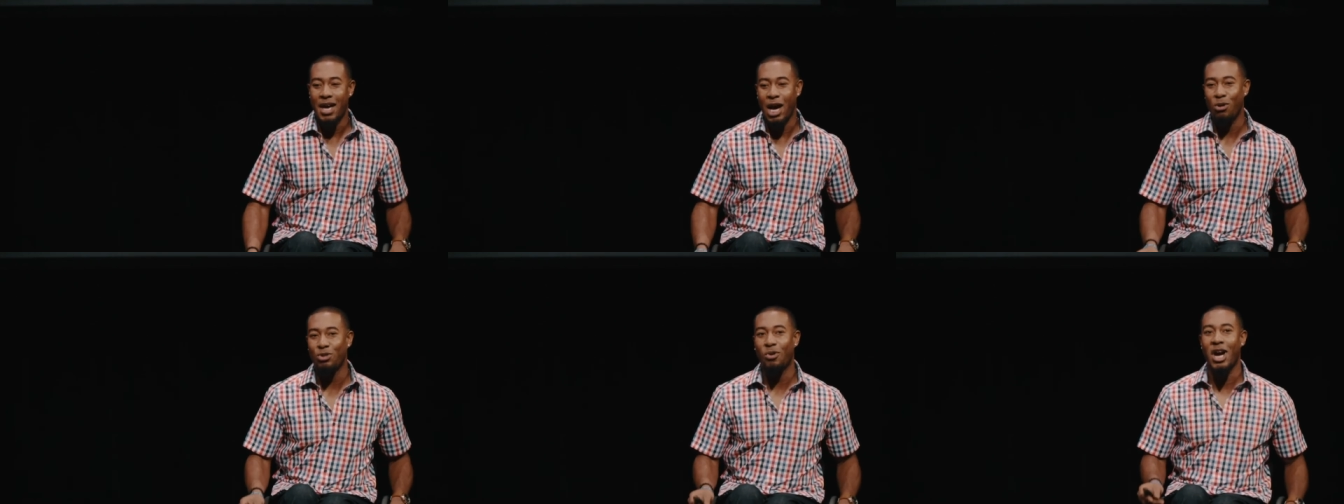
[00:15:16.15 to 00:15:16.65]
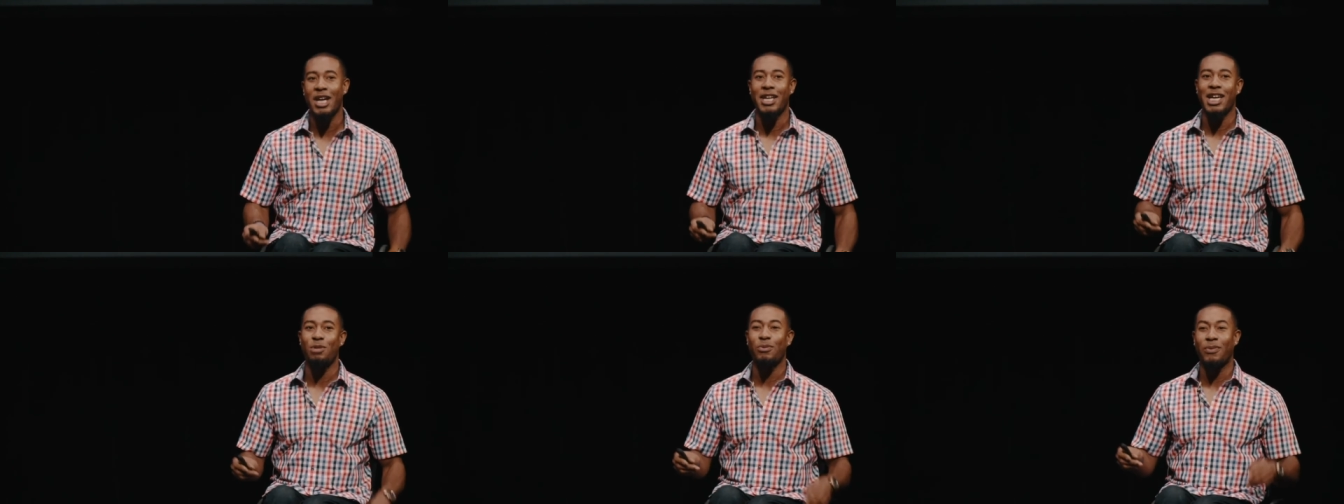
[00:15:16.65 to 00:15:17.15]
I was
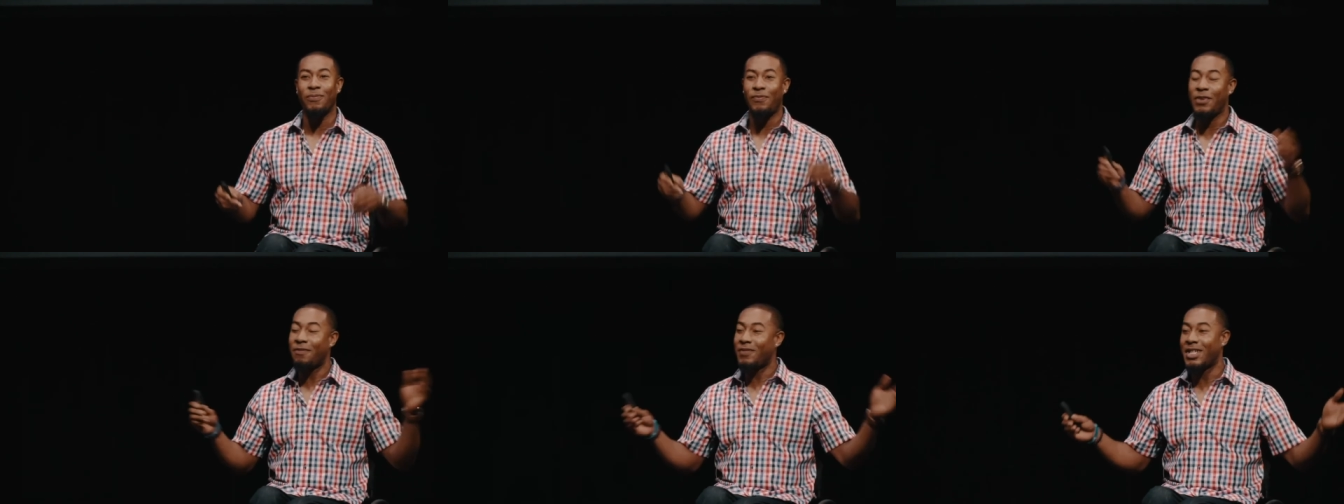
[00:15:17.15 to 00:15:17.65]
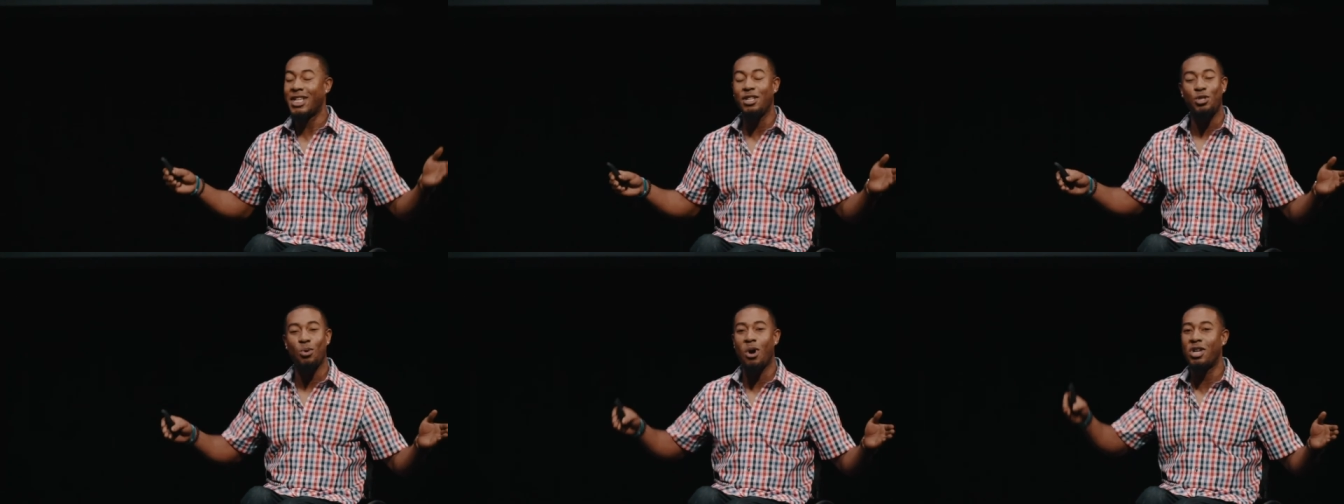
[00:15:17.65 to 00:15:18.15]
riding anywhere from
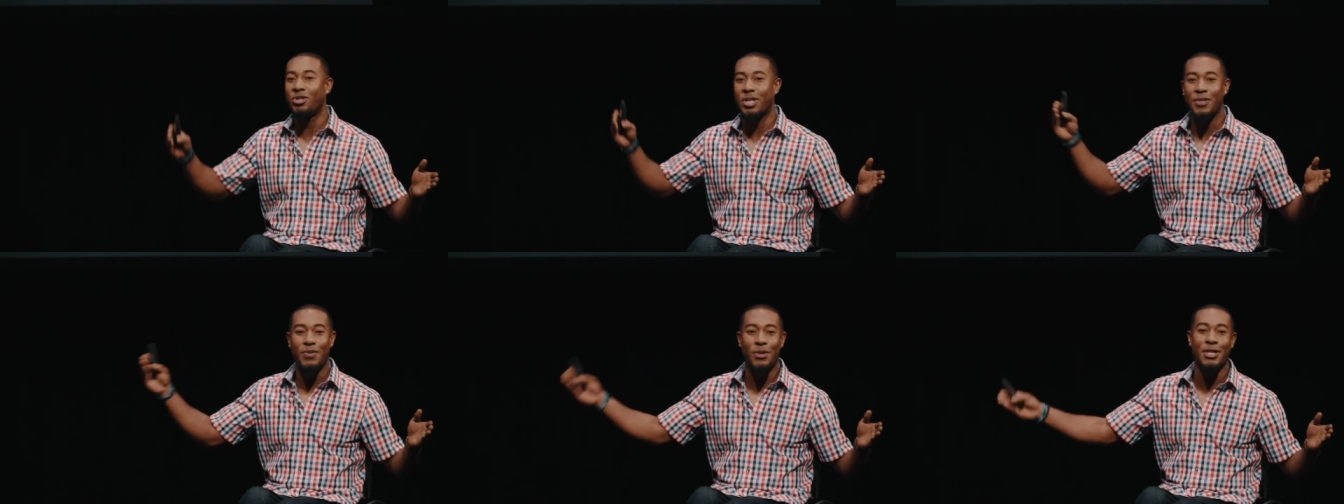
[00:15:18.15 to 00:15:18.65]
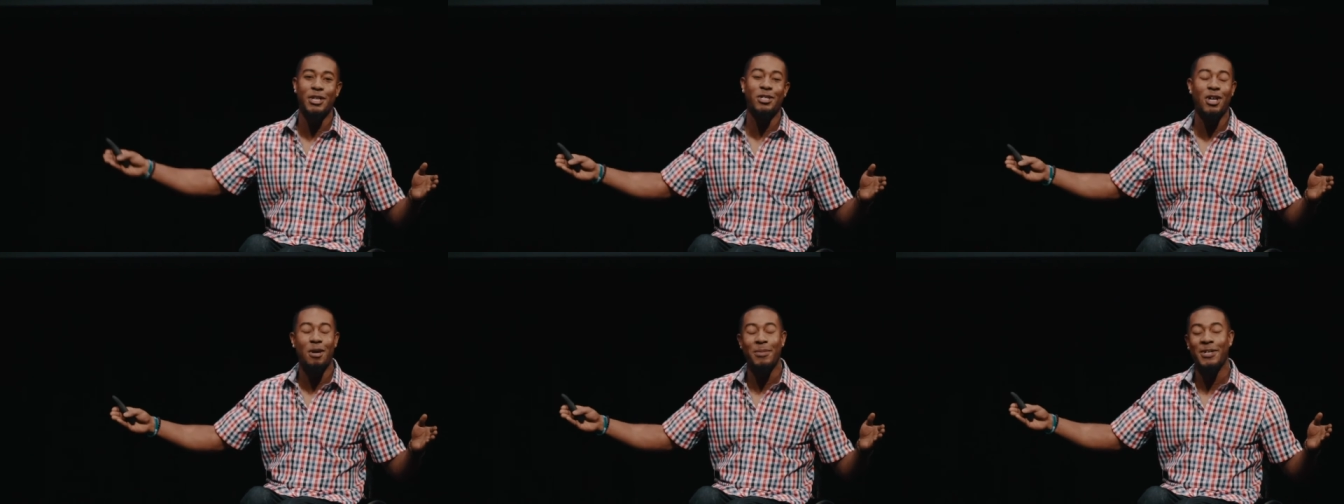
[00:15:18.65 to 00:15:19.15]
15 to 130
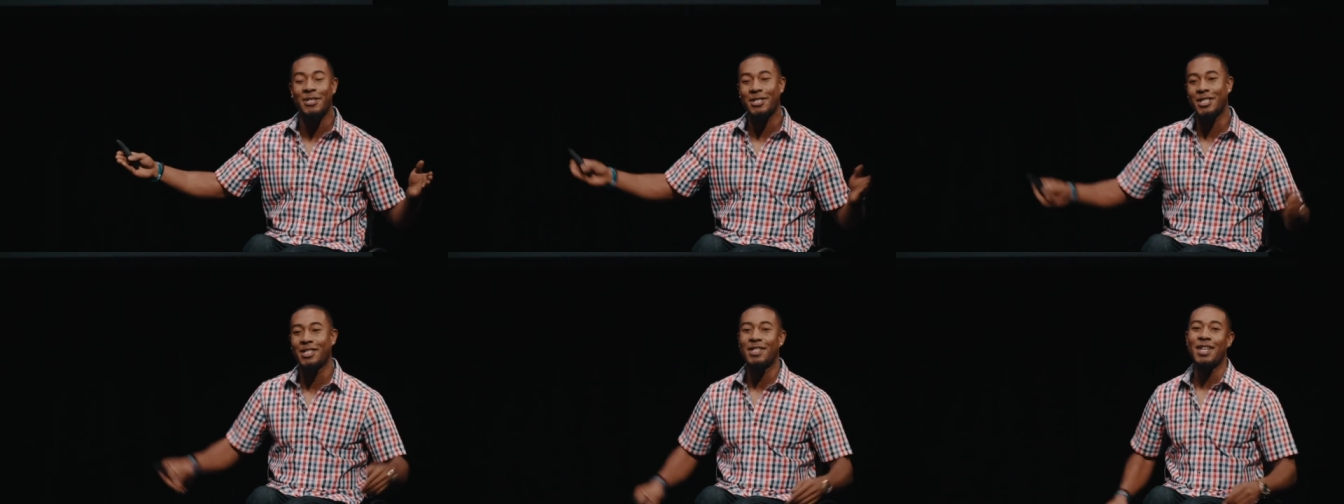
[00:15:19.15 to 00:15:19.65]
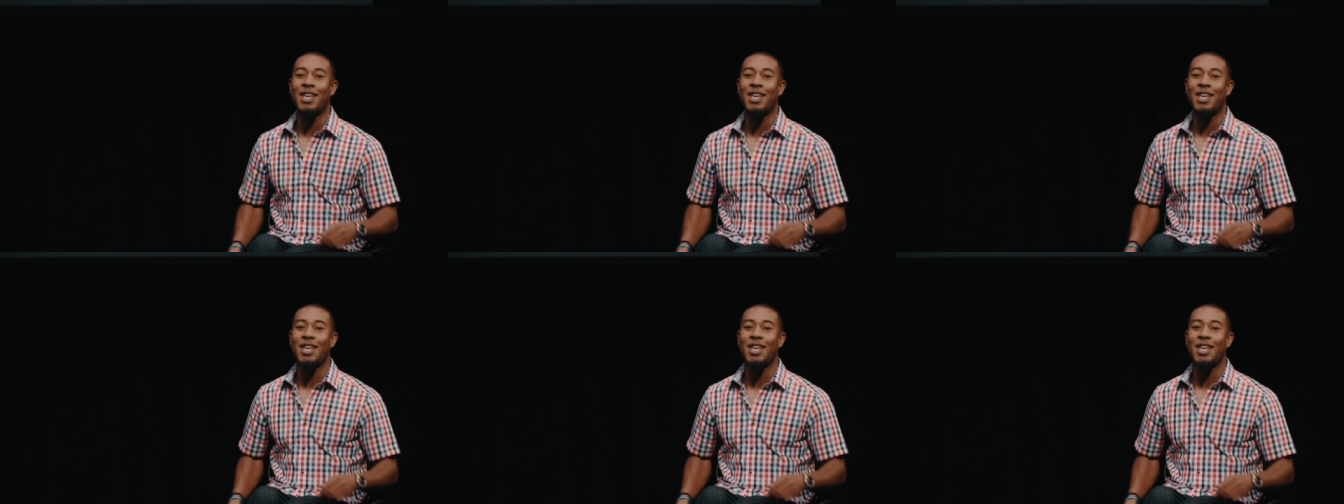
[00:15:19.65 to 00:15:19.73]
kilometers,